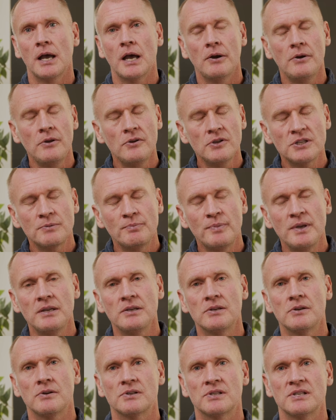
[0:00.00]
How do you speak
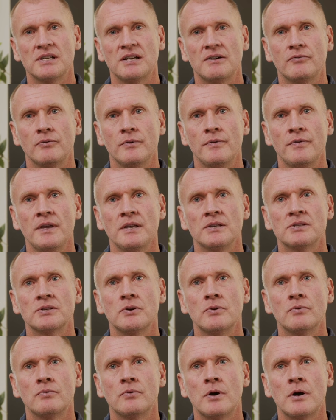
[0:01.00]
to yourself when things
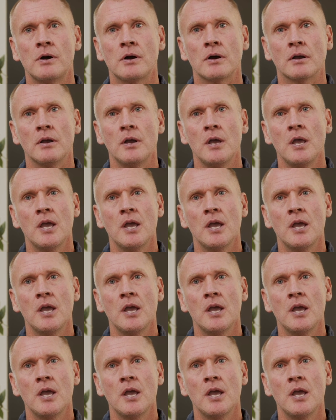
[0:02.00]
go wrong?